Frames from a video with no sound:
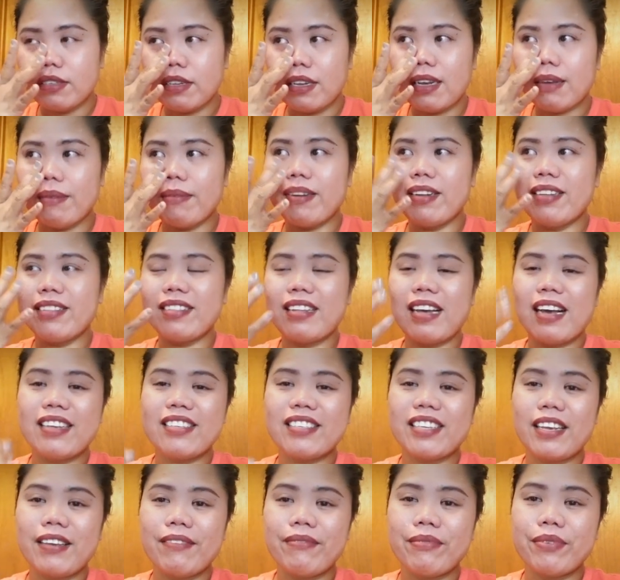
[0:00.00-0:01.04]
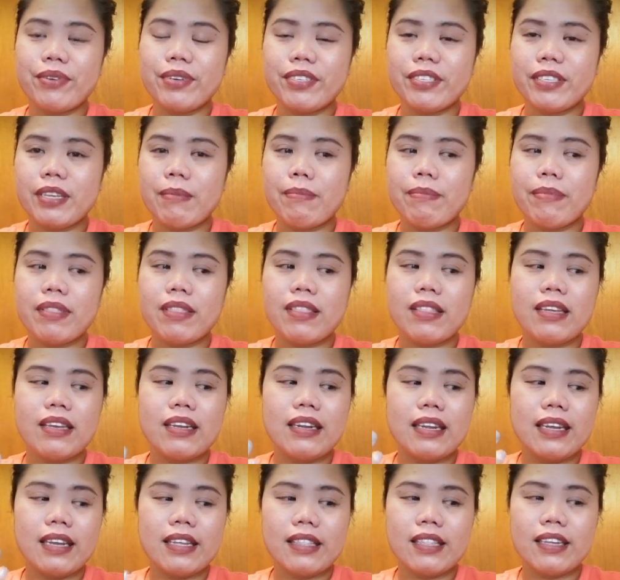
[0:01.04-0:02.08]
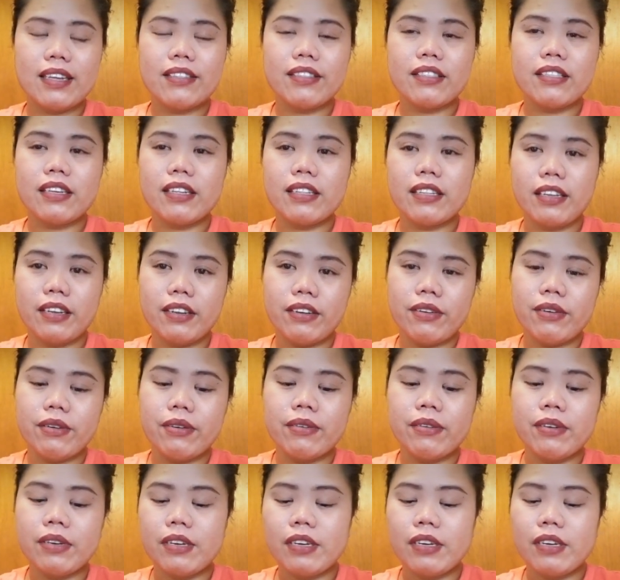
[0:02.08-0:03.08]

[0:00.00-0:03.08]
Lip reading: asking for a sympathy like that, you know,